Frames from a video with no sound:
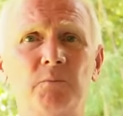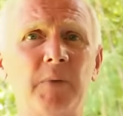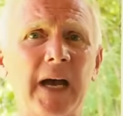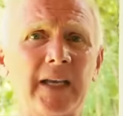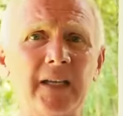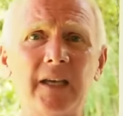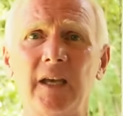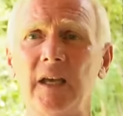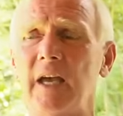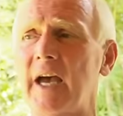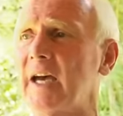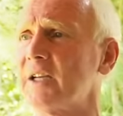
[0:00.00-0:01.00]

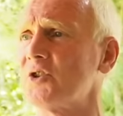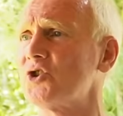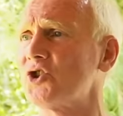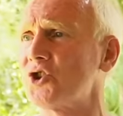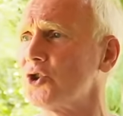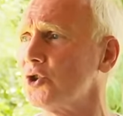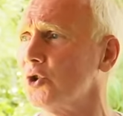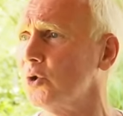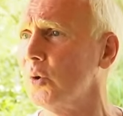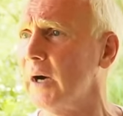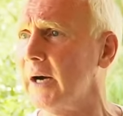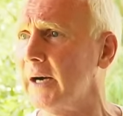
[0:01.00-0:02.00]
banking and
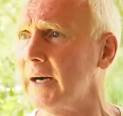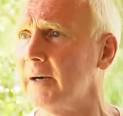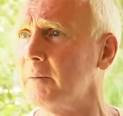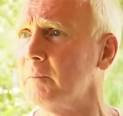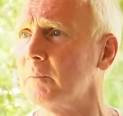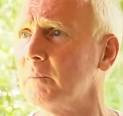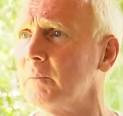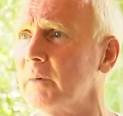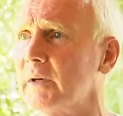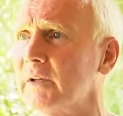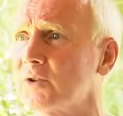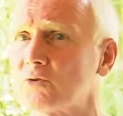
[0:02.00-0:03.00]
to um,
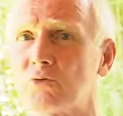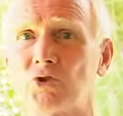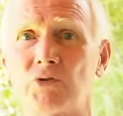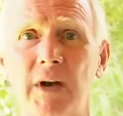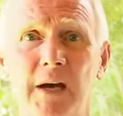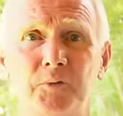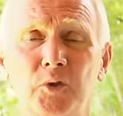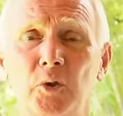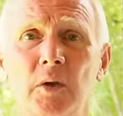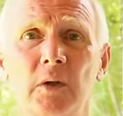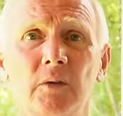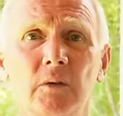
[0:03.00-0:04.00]
uh, travel,